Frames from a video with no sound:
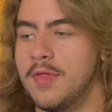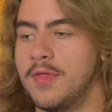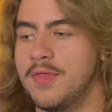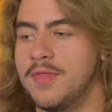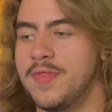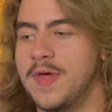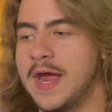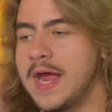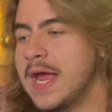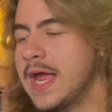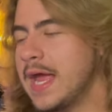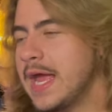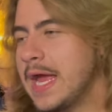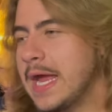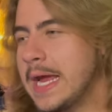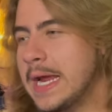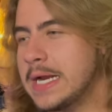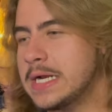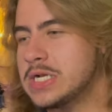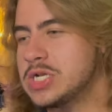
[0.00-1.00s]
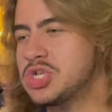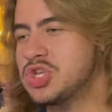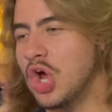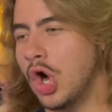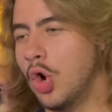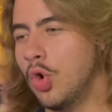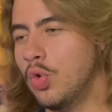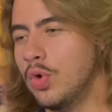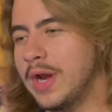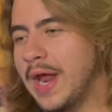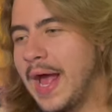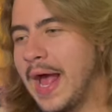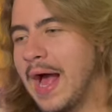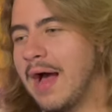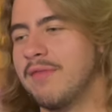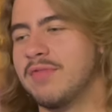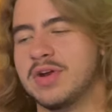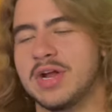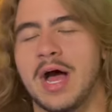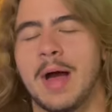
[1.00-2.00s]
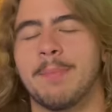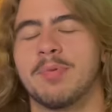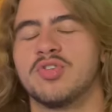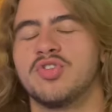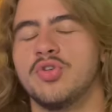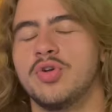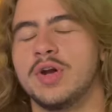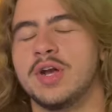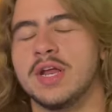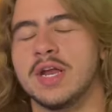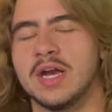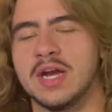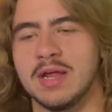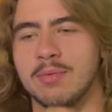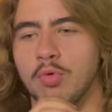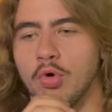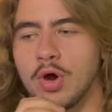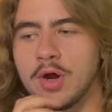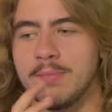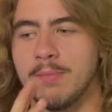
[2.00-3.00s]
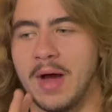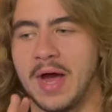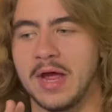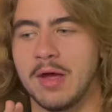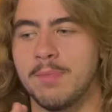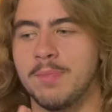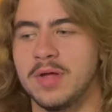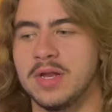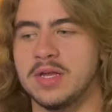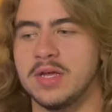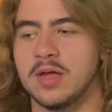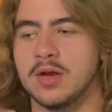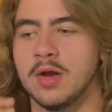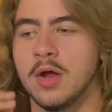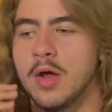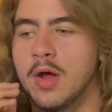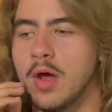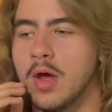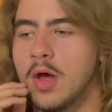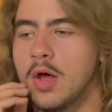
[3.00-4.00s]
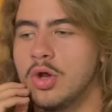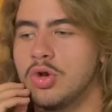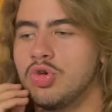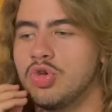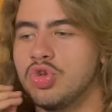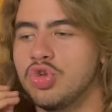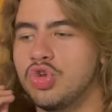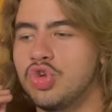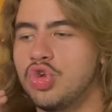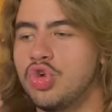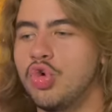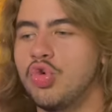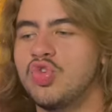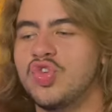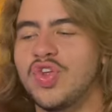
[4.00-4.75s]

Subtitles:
they don't have an opportunity anymore, in my opinion, to